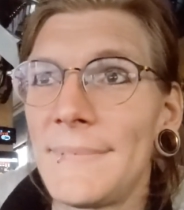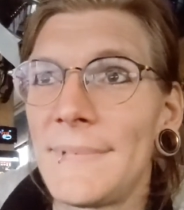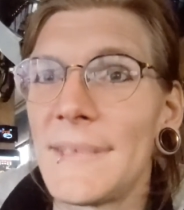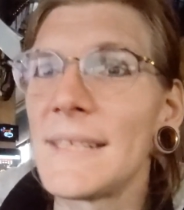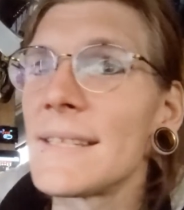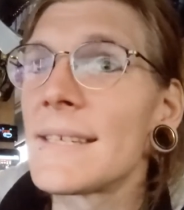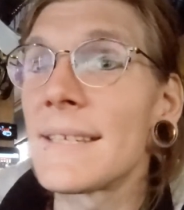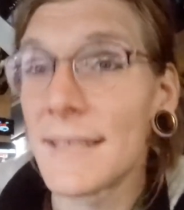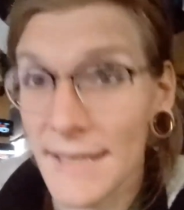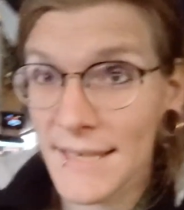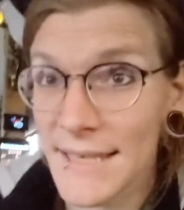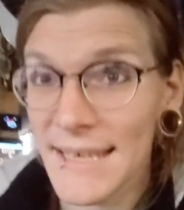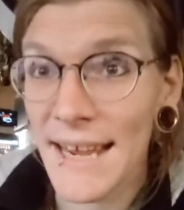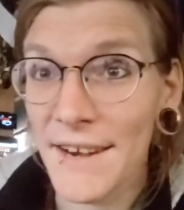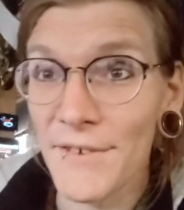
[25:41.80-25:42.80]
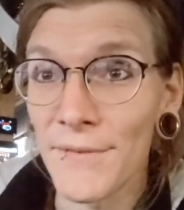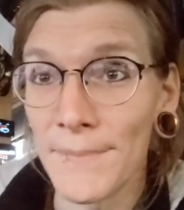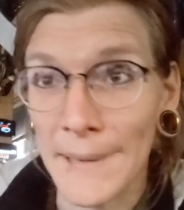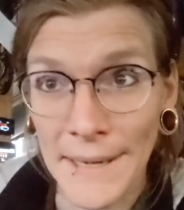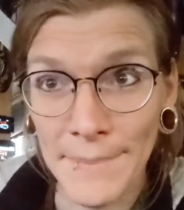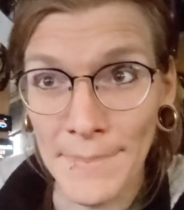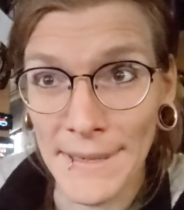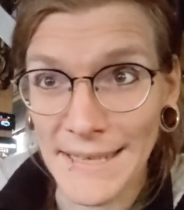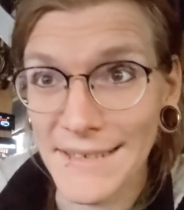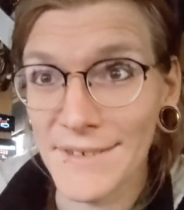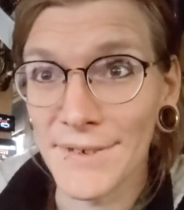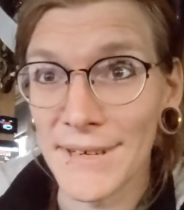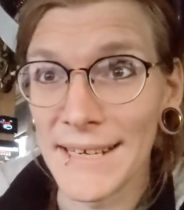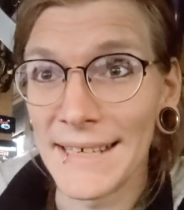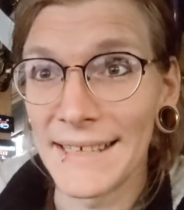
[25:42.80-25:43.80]
this is the state of my bus
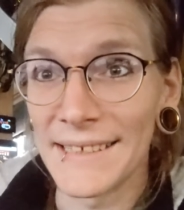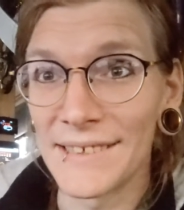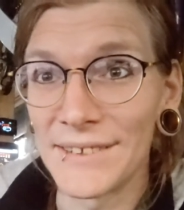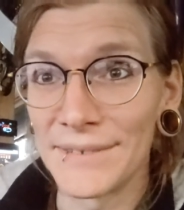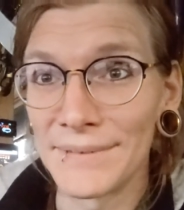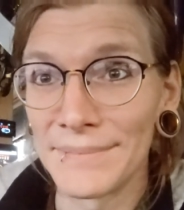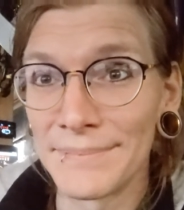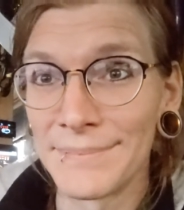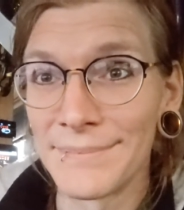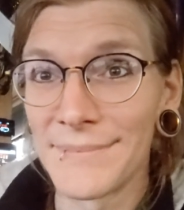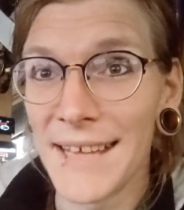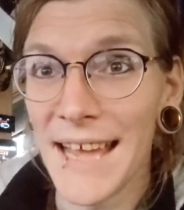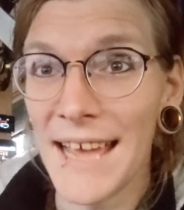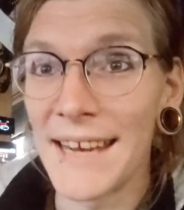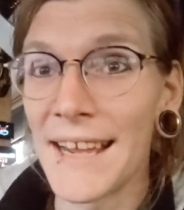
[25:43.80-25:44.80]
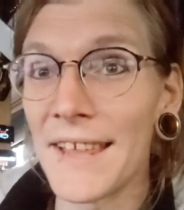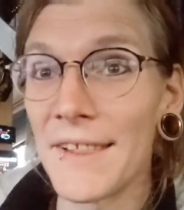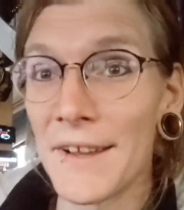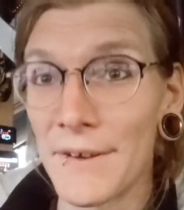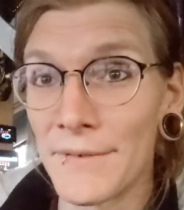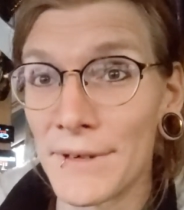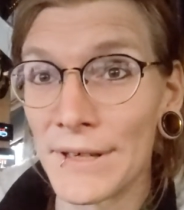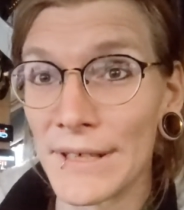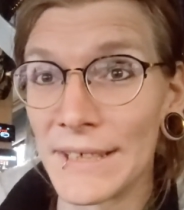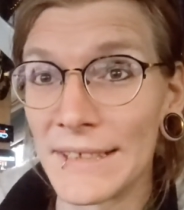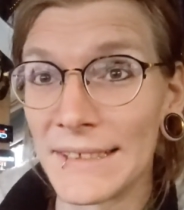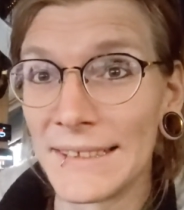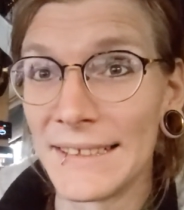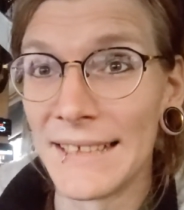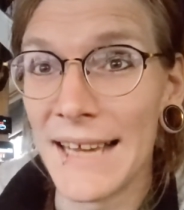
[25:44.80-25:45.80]
right now, and I love her.
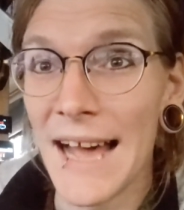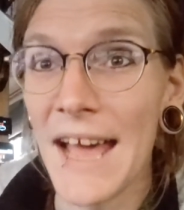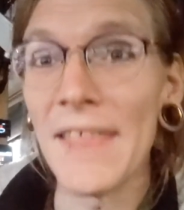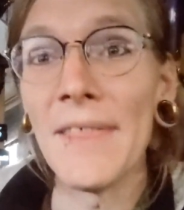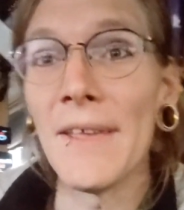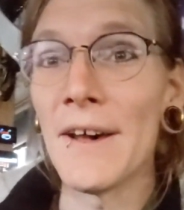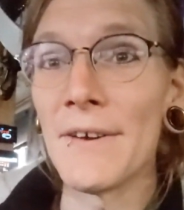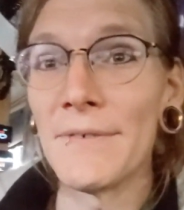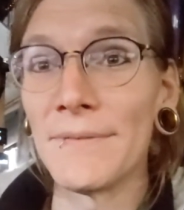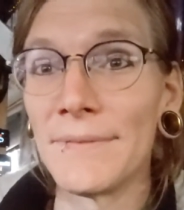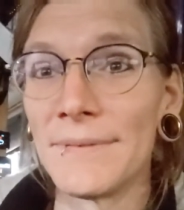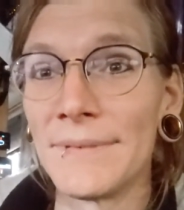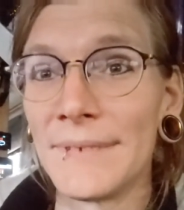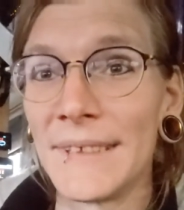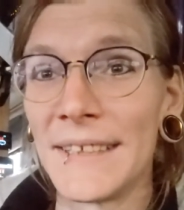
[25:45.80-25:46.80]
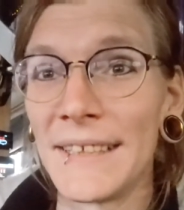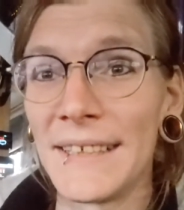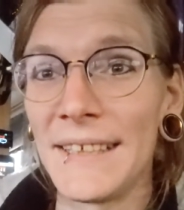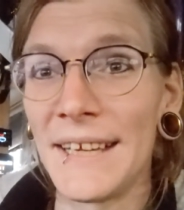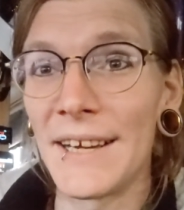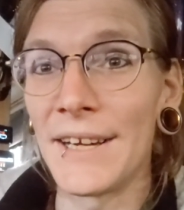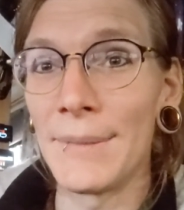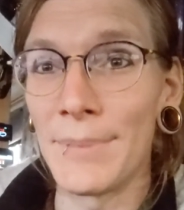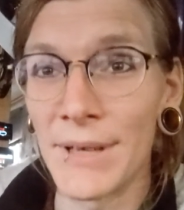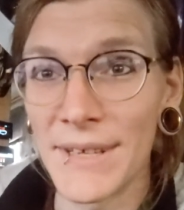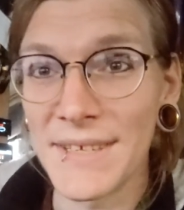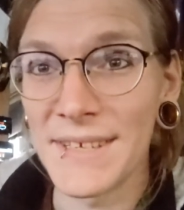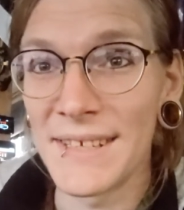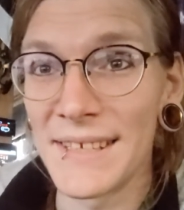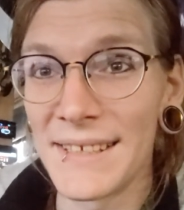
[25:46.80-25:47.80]
I love Gary
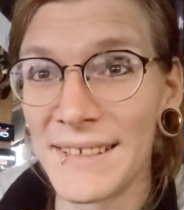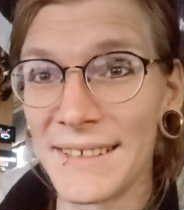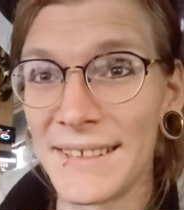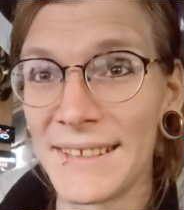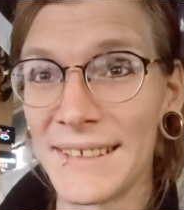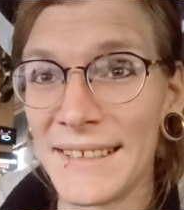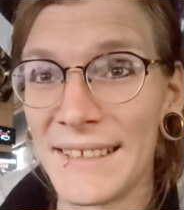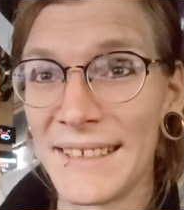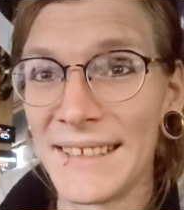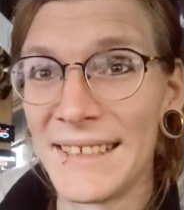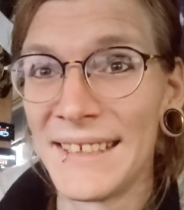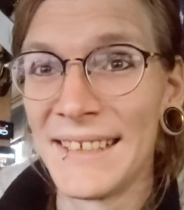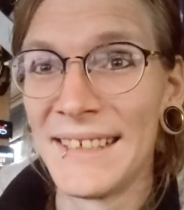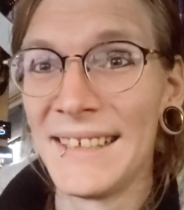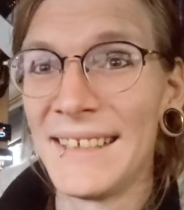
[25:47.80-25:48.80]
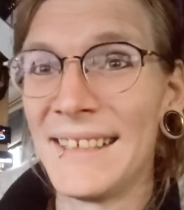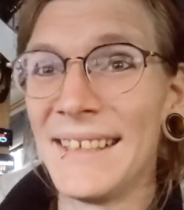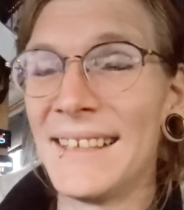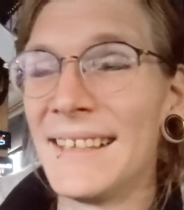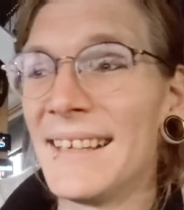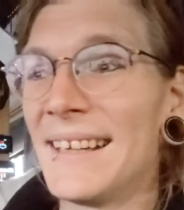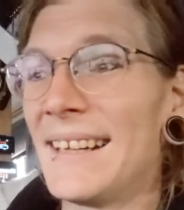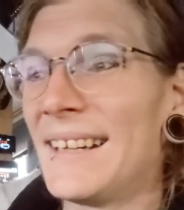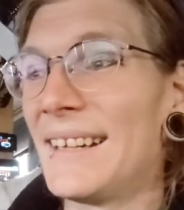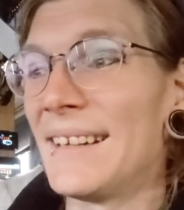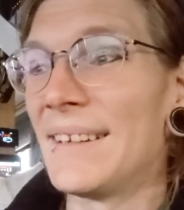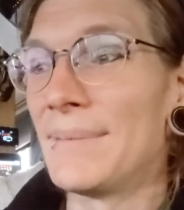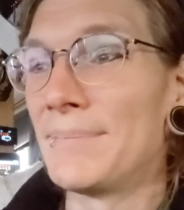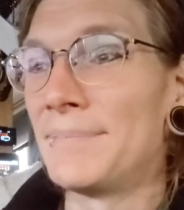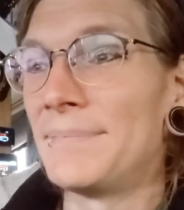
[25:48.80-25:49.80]
Bussey
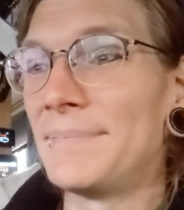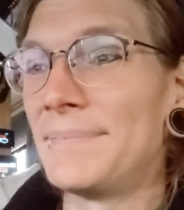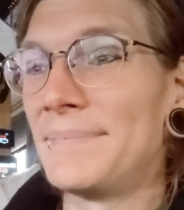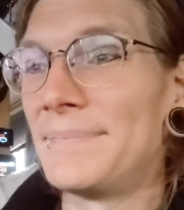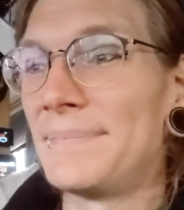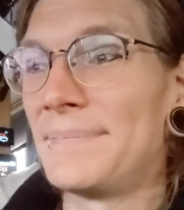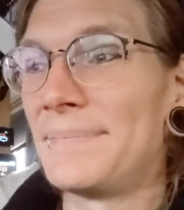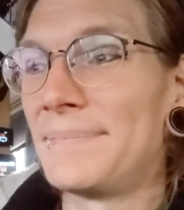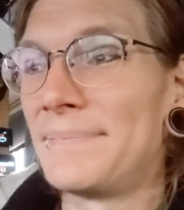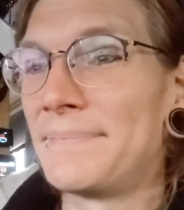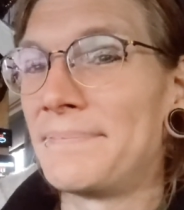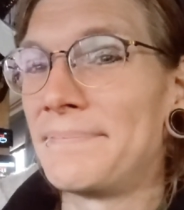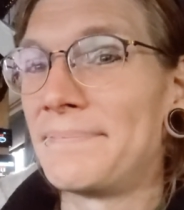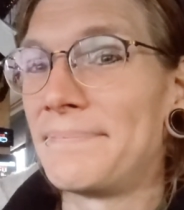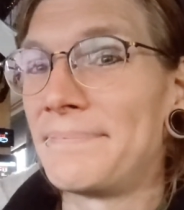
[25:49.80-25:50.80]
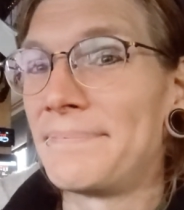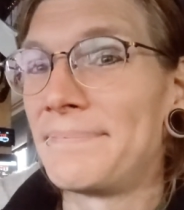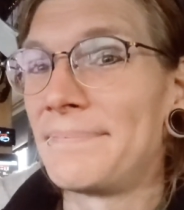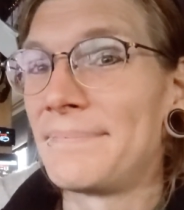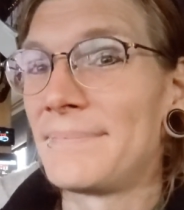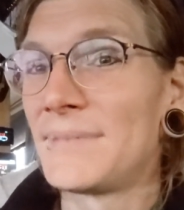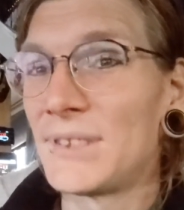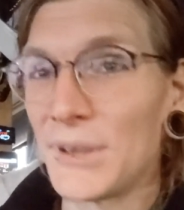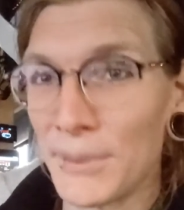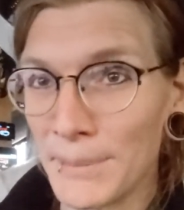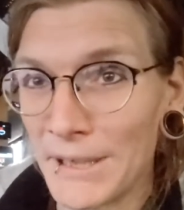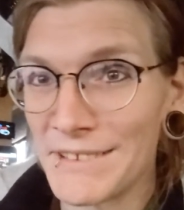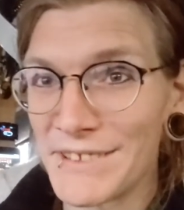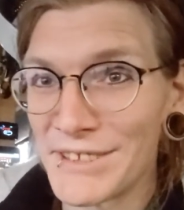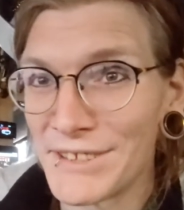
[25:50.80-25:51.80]
um, so
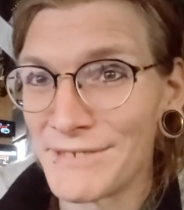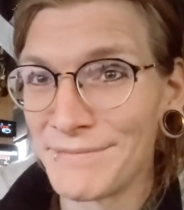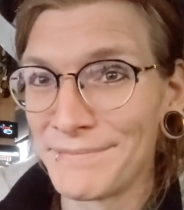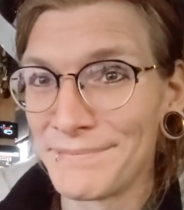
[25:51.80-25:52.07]
much,